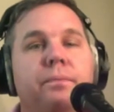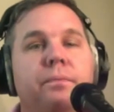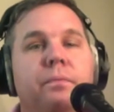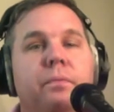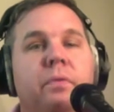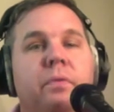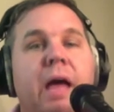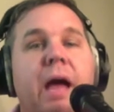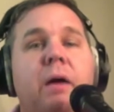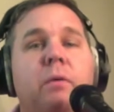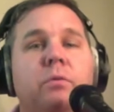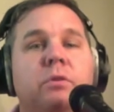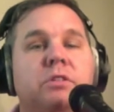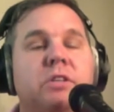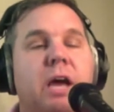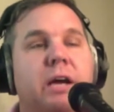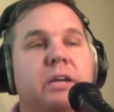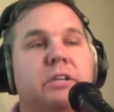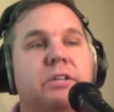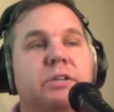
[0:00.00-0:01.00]
that was
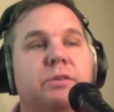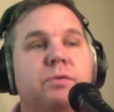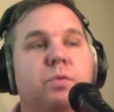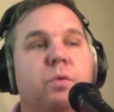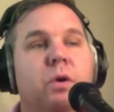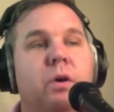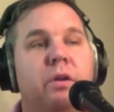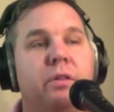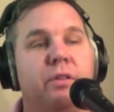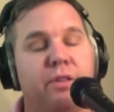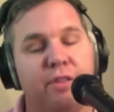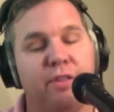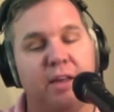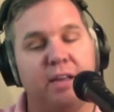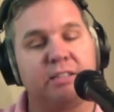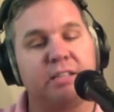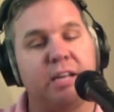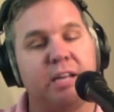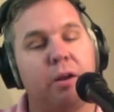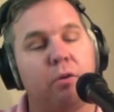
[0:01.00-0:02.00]
actually one of the
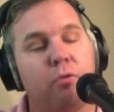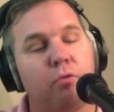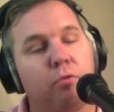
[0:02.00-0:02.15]
things, and I don't